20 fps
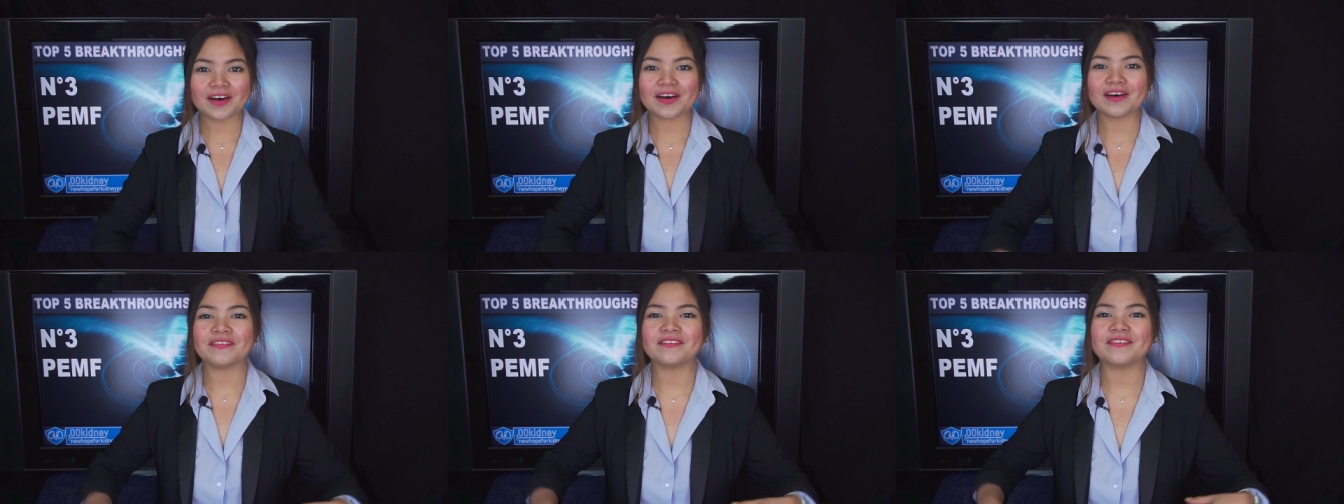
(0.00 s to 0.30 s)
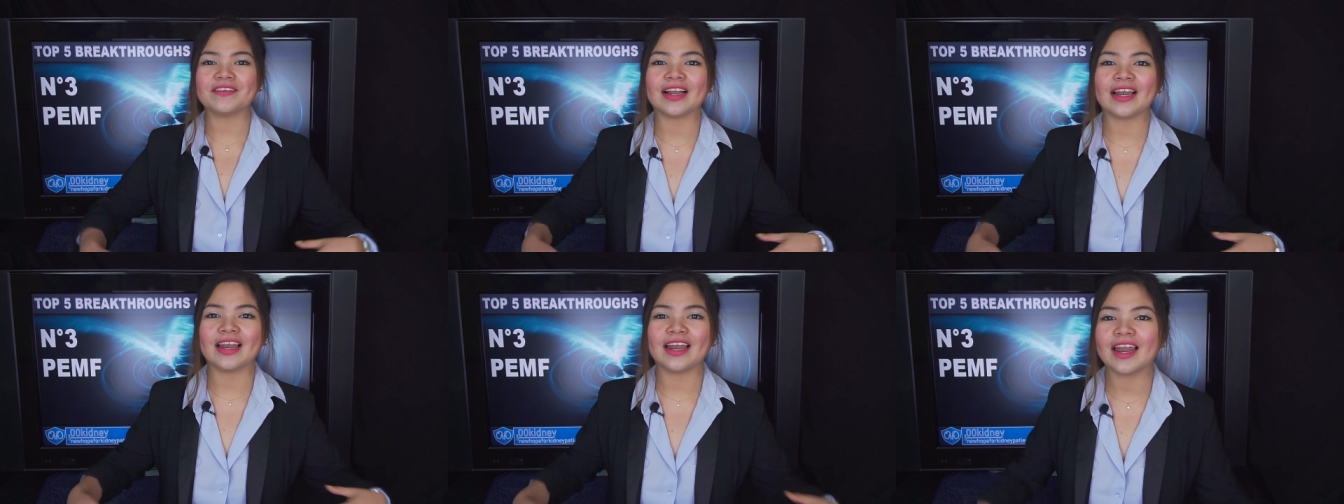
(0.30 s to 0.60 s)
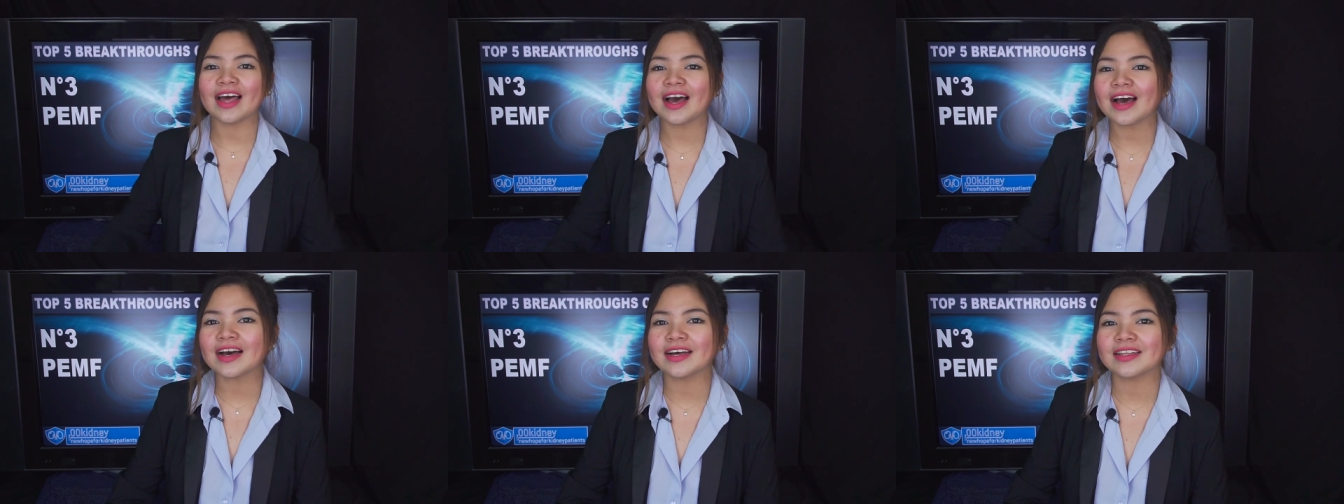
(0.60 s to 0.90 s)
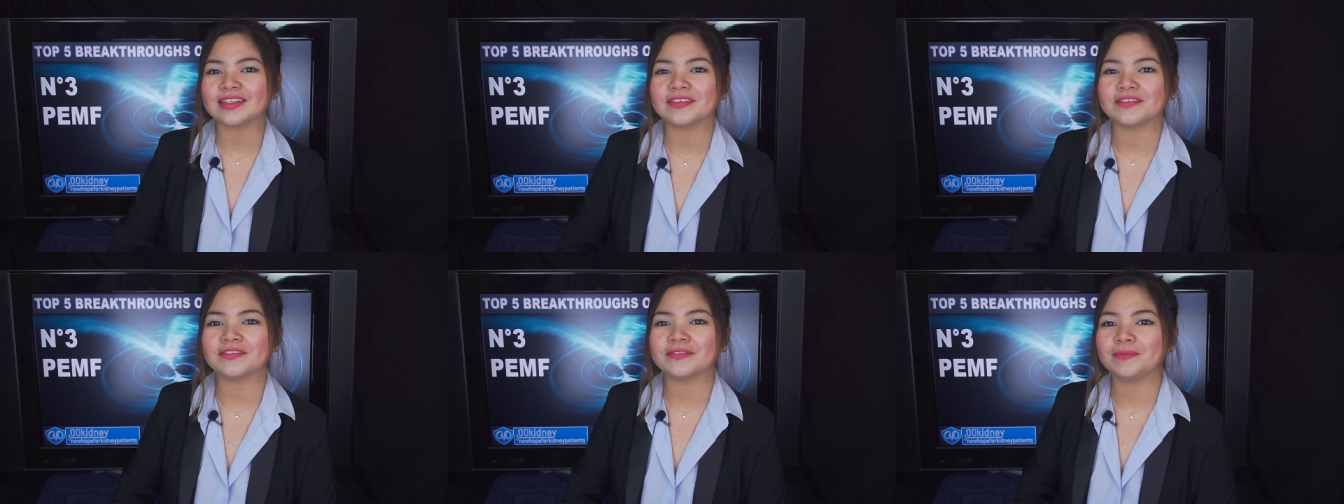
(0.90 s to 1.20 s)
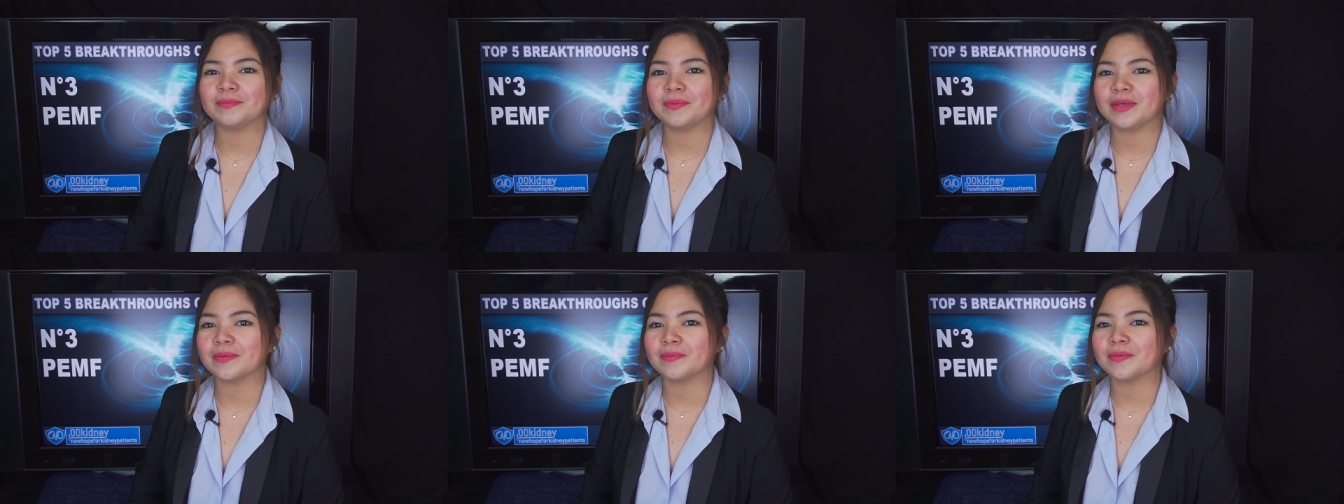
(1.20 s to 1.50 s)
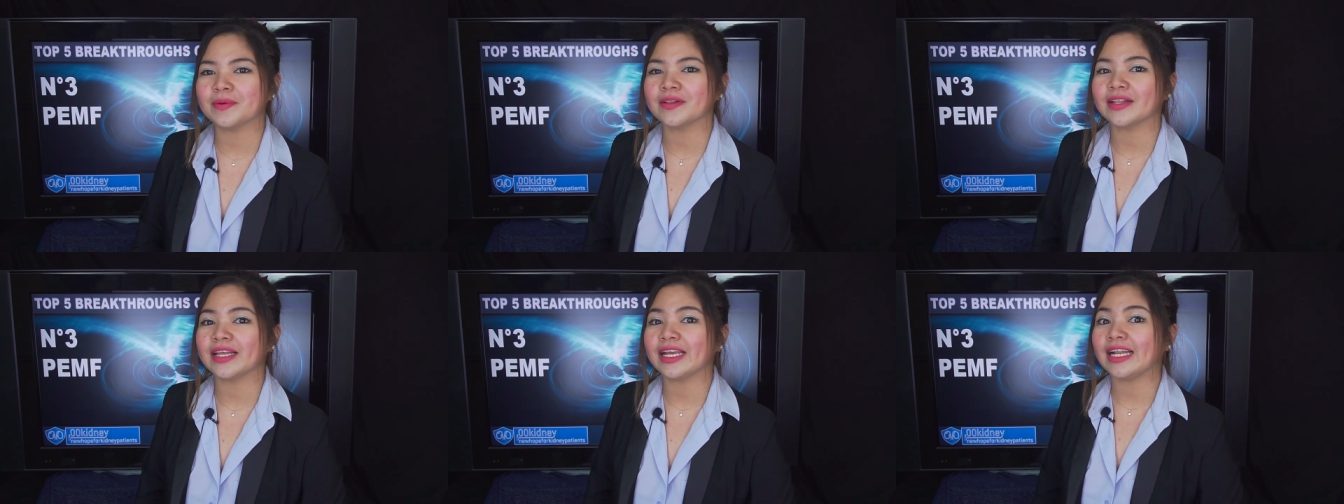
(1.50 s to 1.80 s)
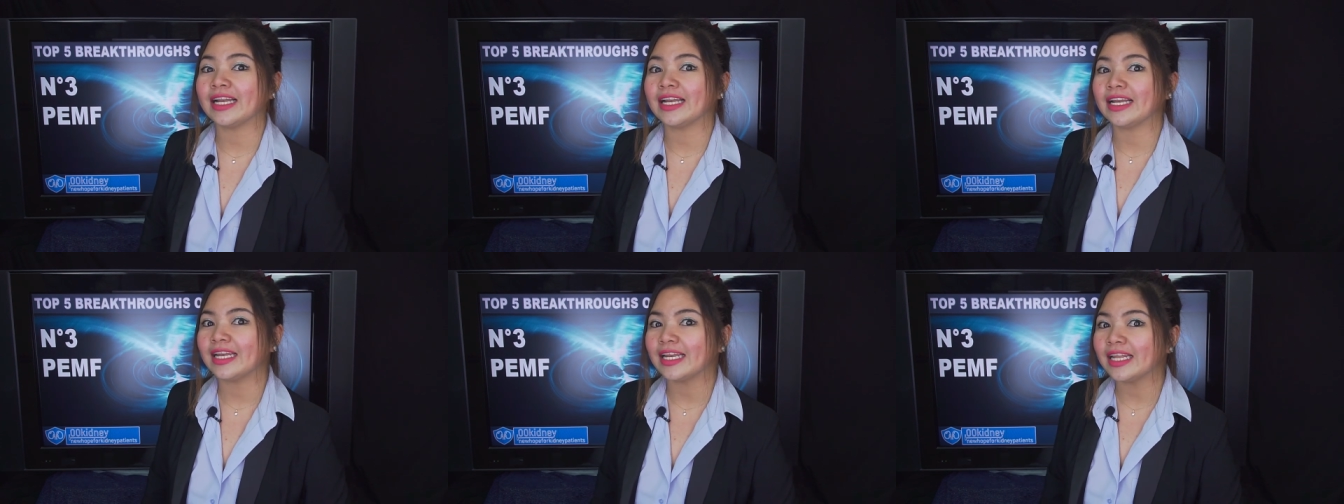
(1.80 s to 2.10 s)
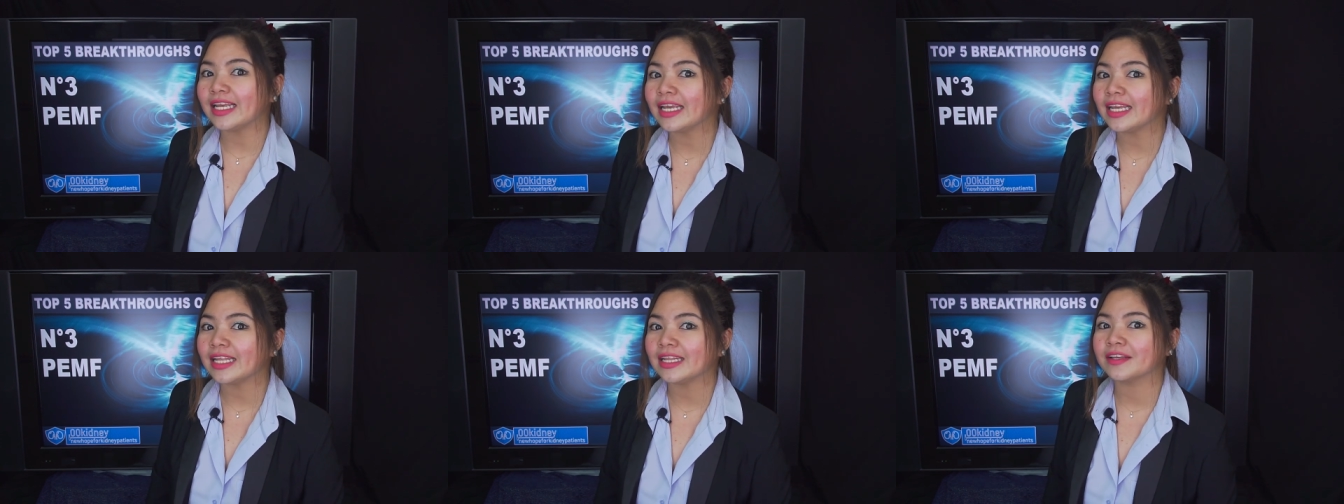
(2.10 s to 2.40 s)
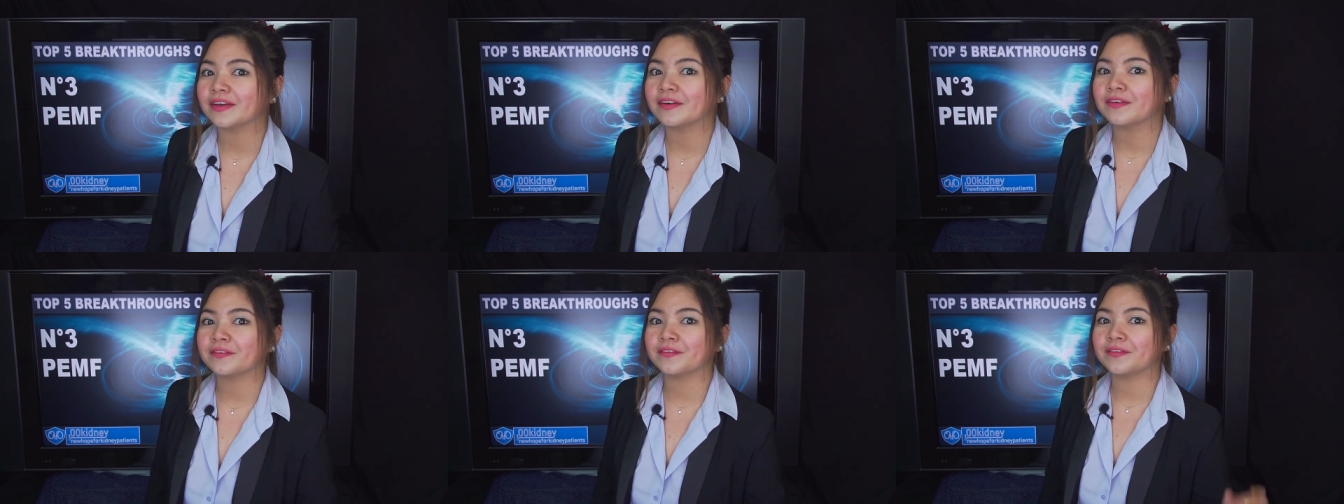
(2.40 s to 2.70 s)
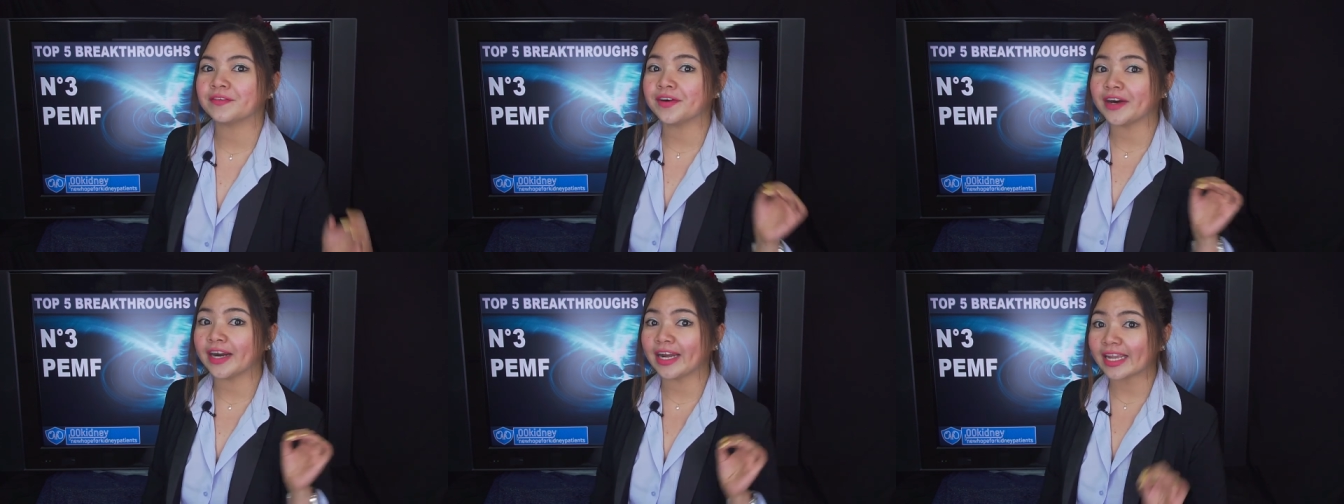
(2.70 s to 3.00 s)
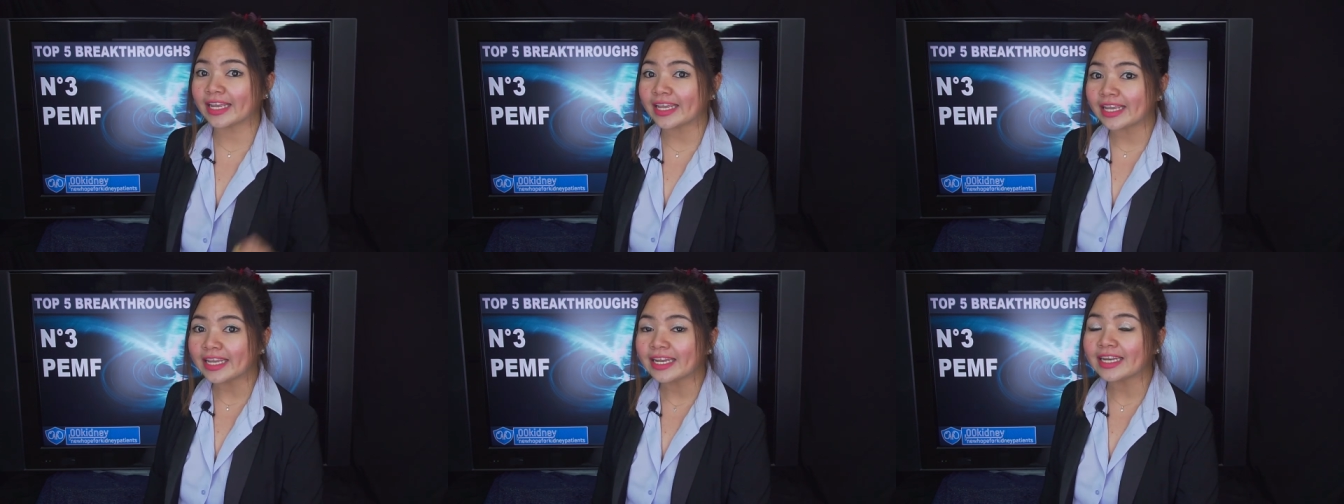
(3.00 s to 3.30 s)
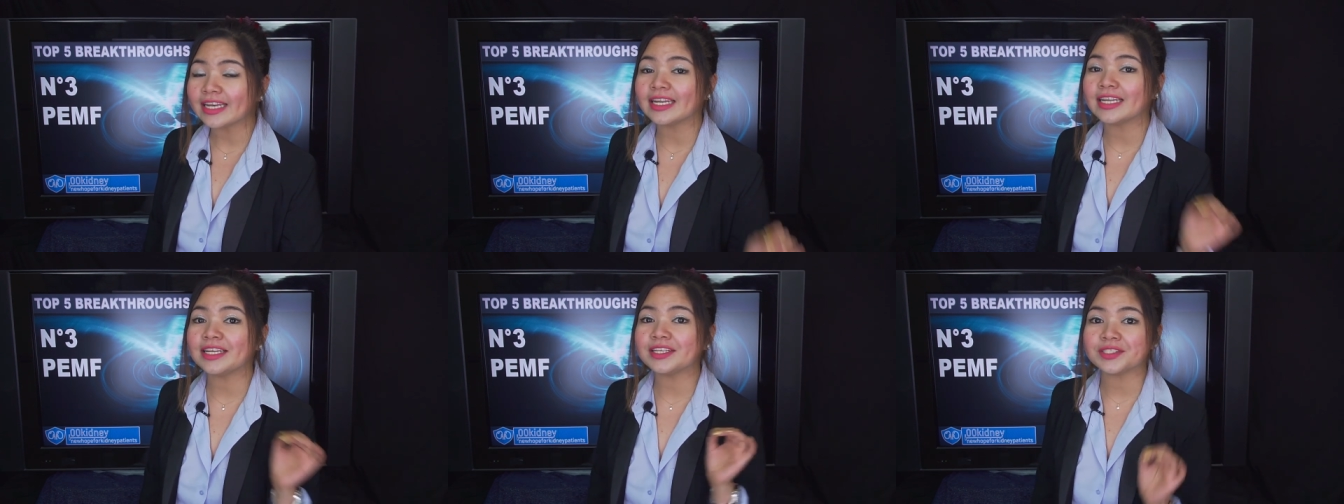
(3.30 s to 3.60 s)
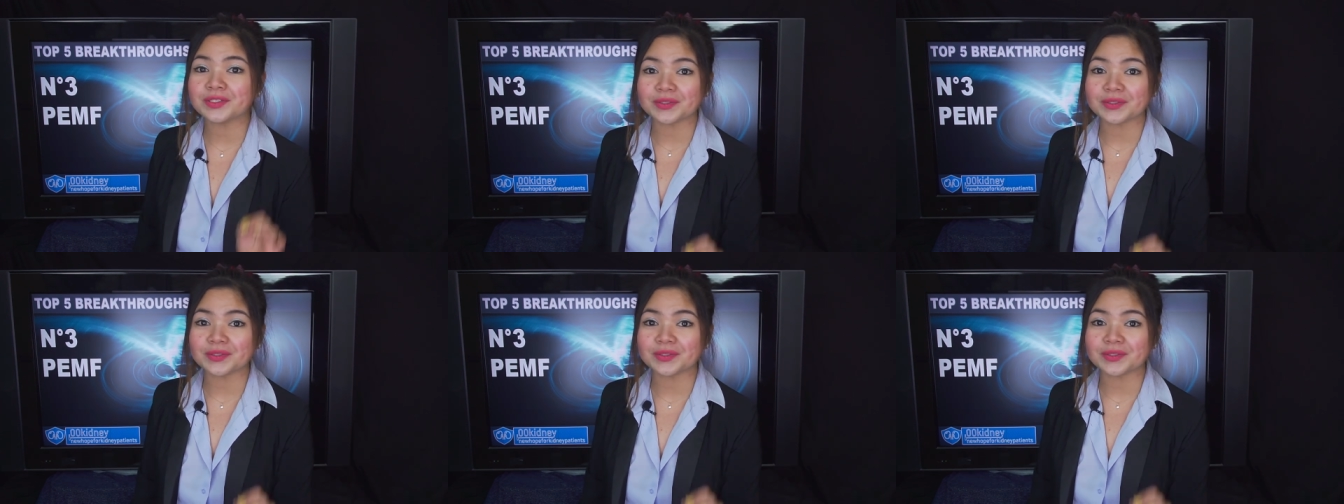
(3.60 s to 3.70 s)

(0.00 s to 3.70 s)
of a lot of people in need for a kidney